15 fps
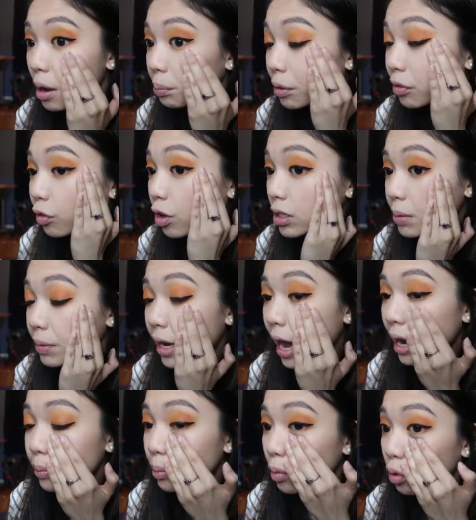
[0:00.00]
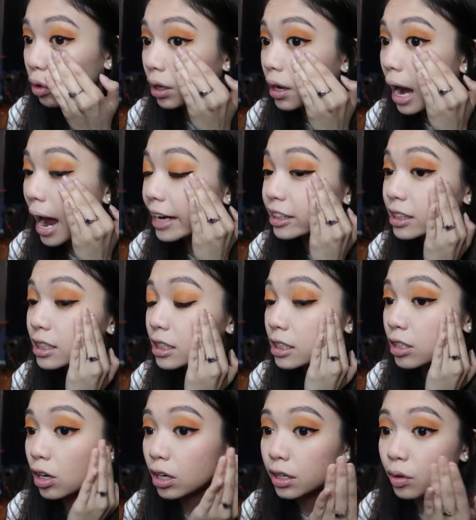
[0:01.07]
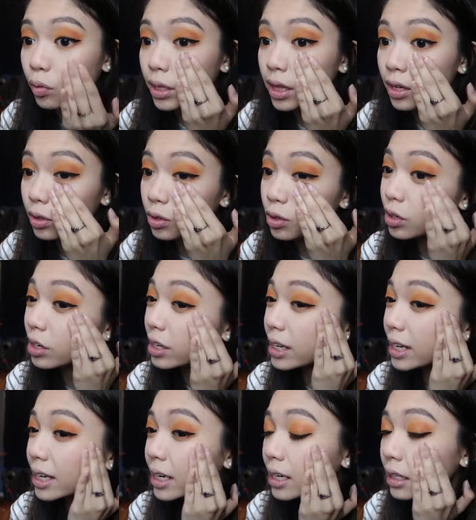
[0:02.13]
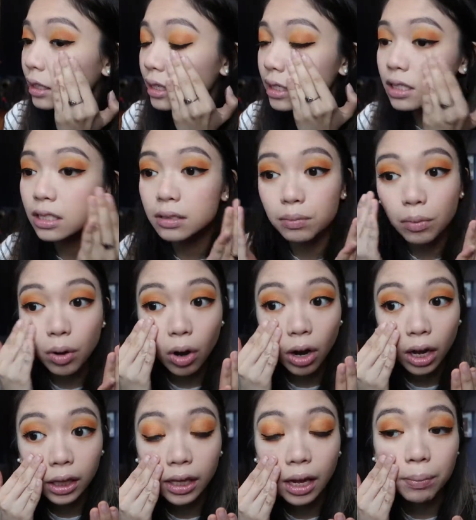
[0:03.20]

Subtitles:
But of course I'm gonna add more. I just start with a really small